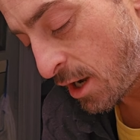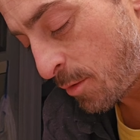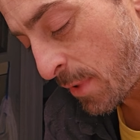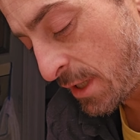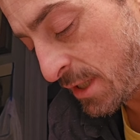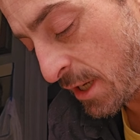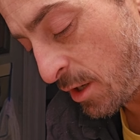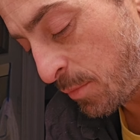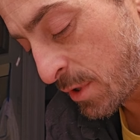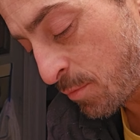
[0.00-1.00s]
My
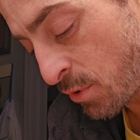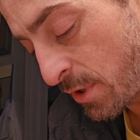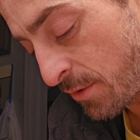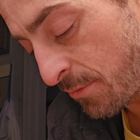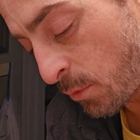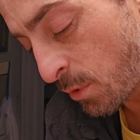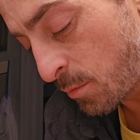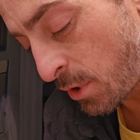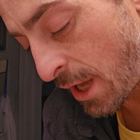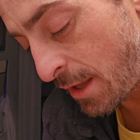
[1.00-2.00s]
setup is pretty
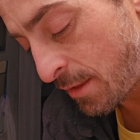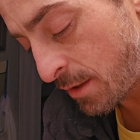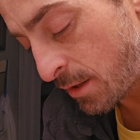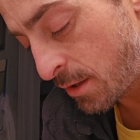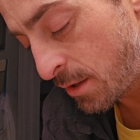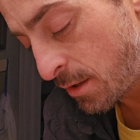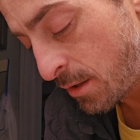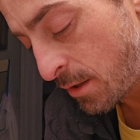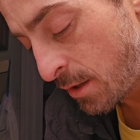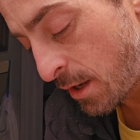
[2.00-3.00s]
affordable, I think.
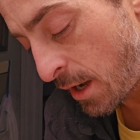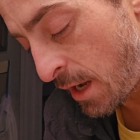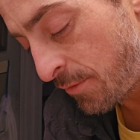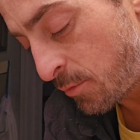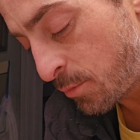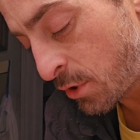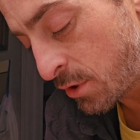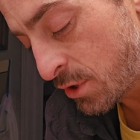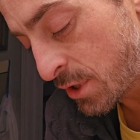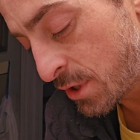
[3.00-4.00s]
I haven't
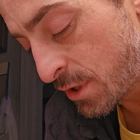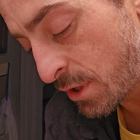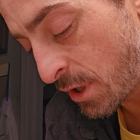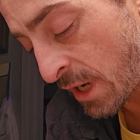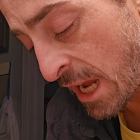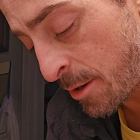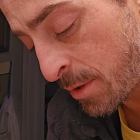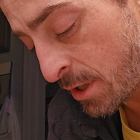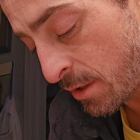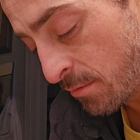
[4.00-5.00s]
purchased a cap king.